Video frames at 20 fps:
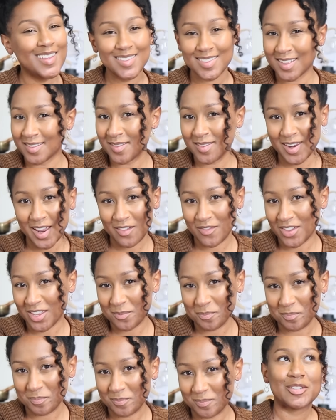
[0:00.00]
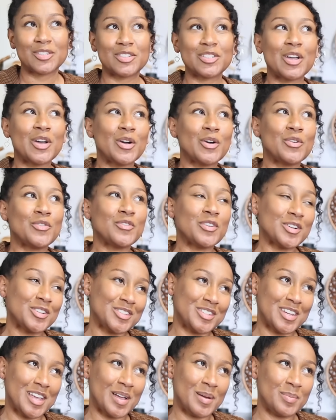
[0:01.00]
let's dive in. So
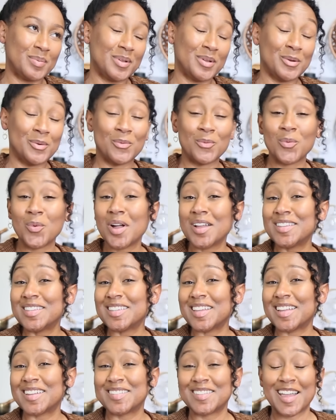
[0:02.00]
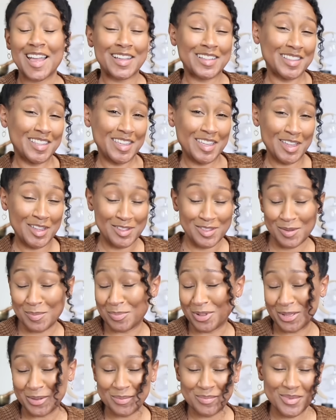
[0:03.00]
first up, what exactly is a
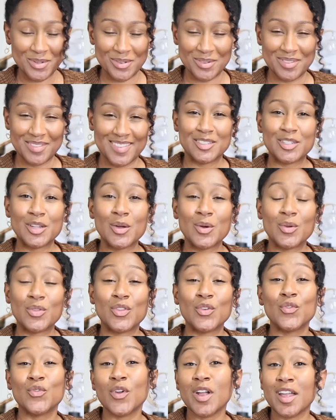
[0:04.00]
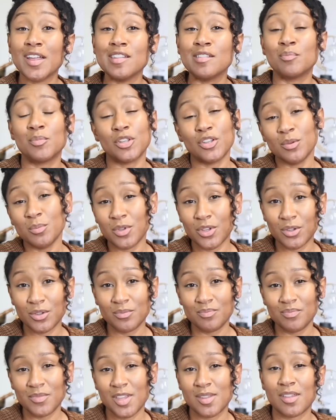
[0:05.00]
blue moon? So the phrase blue
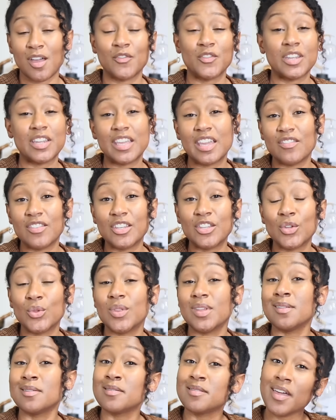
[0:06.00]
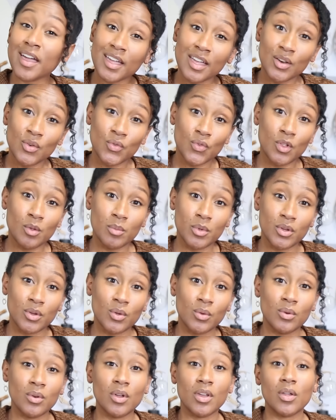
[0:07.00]
moon is often given to the second full
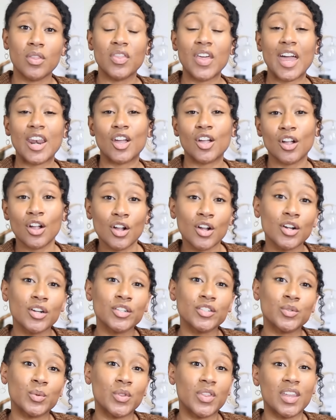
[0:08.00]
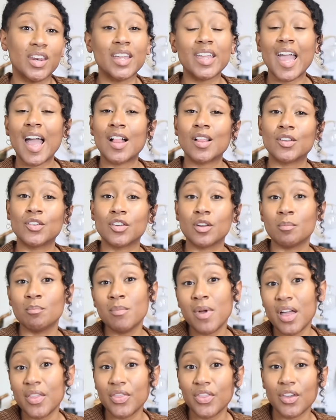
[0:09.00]
moon that occurs within a calendar
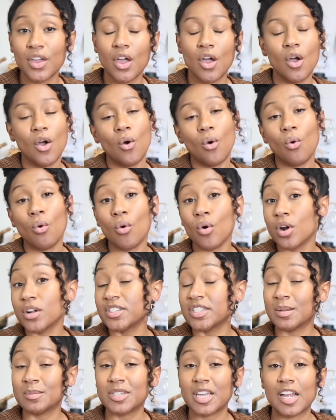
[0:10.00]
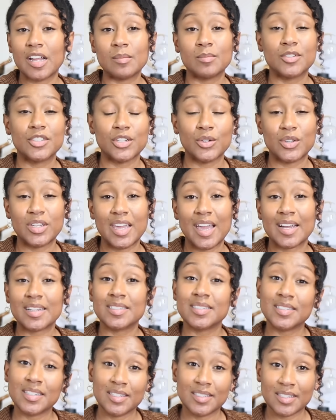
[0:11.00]
month or sometimes zodiac
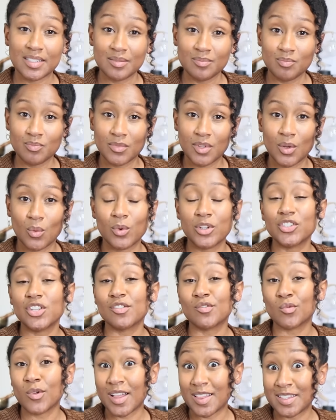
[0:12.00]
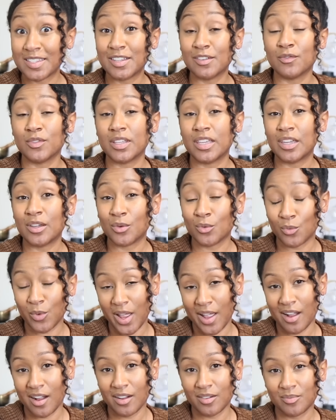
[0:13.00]
season, which is relatively
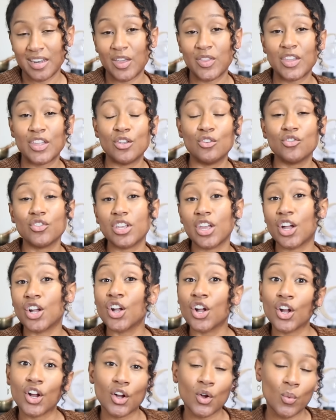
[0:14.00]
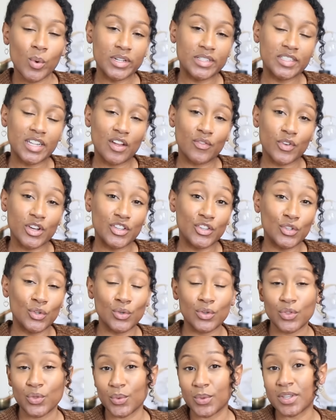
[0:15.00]
rare. Now they usually occur once every 2
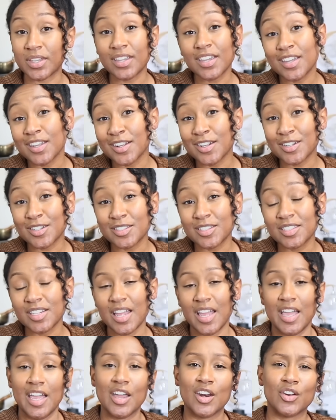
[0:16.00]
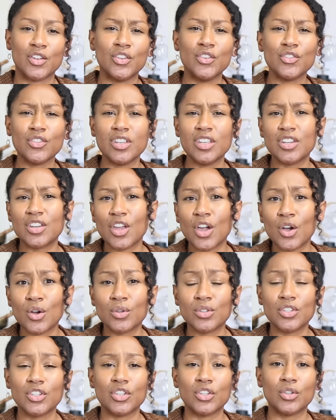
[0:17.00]
to 3 years and are usually
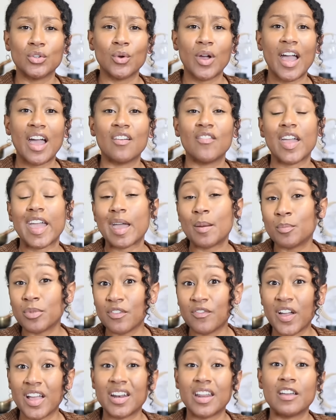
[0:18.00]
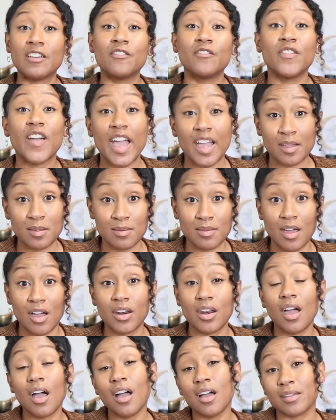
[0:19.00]
known to have amplified effects
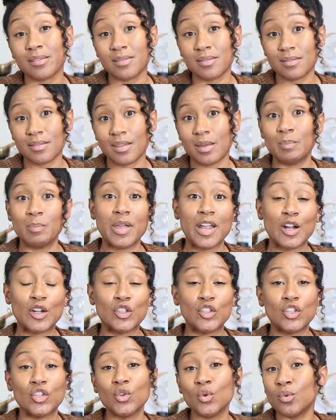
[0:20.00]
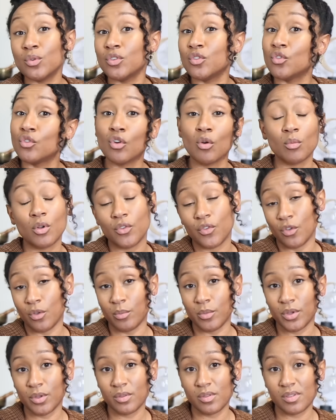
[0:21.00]
on us compared to normal full
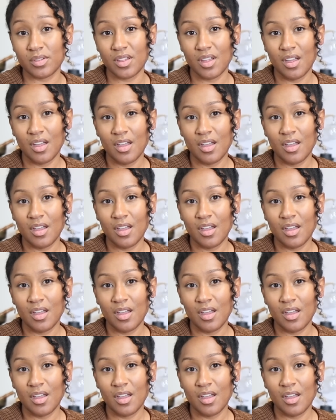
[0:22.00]
moons,